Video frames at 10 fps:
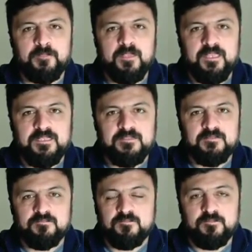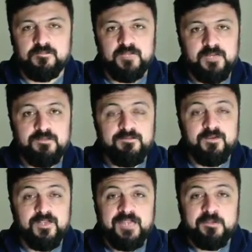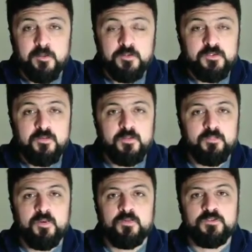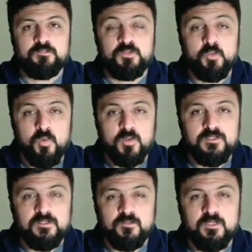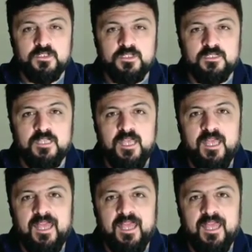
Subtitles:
his very, very ideological approach towards the region,